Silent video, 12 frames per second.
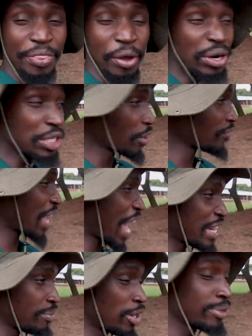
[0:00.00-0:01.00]
and the rest of the
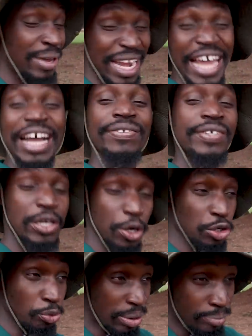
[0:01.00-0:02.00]
animals, but like I said, we're
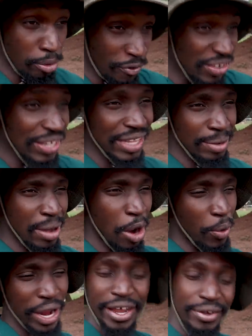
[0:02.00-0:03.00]
going to be moving them
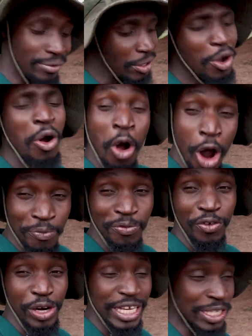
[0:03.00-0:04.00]
away.
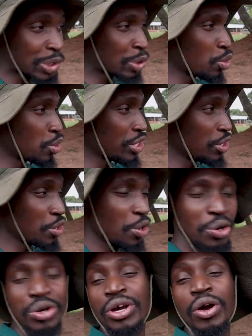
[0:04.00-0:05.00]
Hopefully soon, you
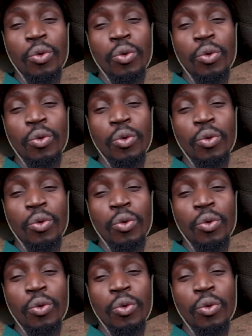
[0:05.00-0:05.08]
know.